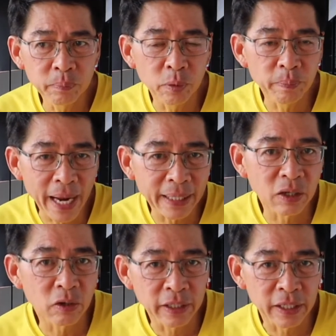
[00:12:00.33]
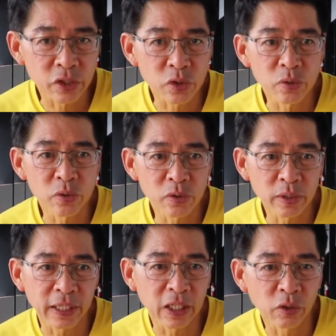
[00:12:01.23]
put padding on their shoes so
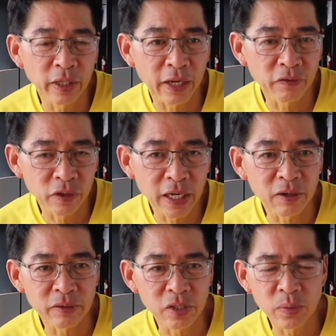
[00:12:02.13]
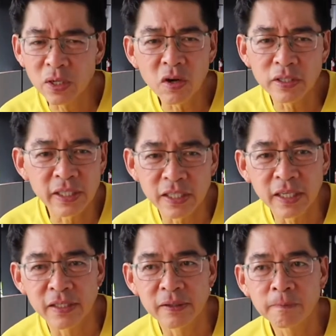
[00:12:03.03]
that they don't get foot ulcers. We did all these
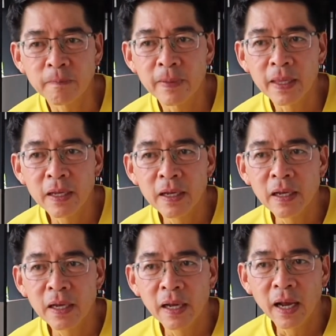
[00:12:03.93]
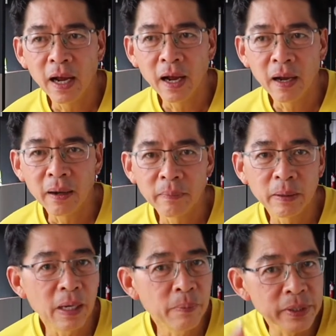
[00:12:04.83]
things.
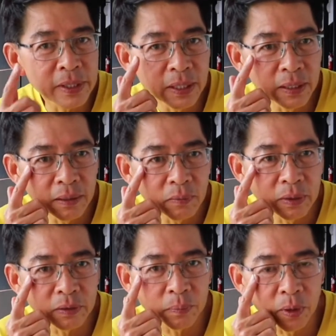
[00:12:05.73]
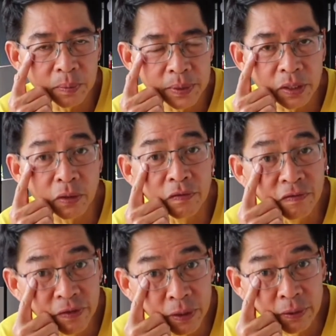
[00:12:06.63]
But leprosy, one of the problems is they don't
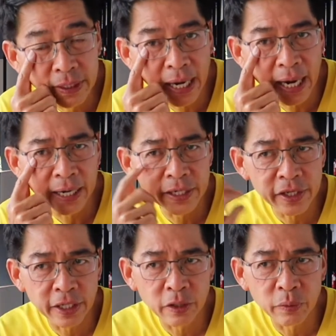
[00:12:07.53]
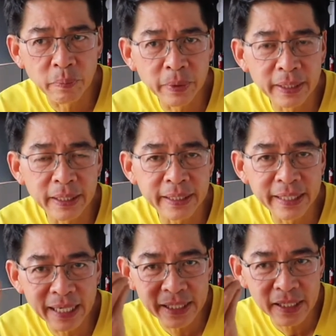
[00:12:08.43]
feel in their eyes, and the repeated
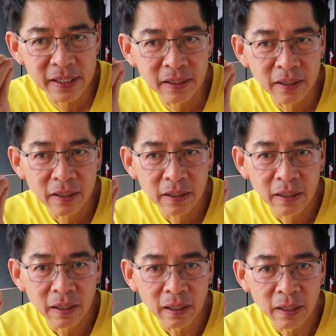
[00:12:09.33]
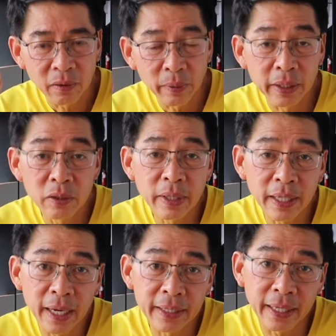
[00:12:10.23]
dust. When you and
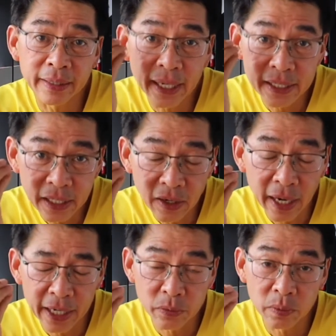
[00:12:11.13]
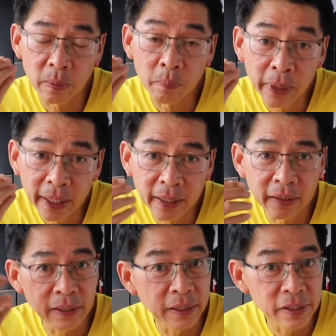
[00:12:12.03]
I get dust in our eyes, we will
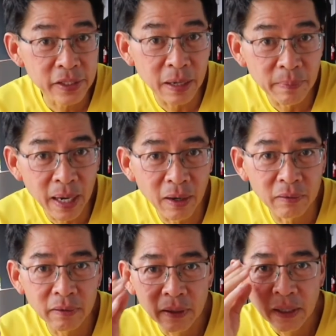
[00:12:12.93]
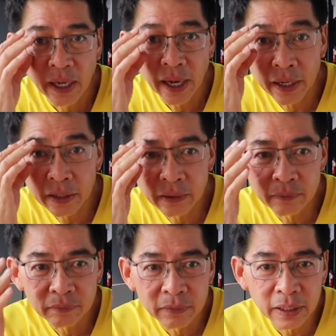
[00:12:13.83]
blink, tears come out,
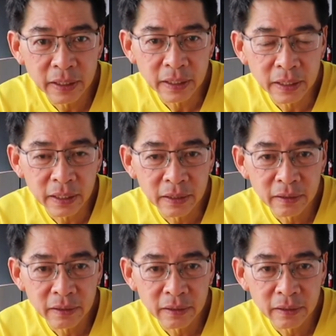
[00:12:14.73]
and the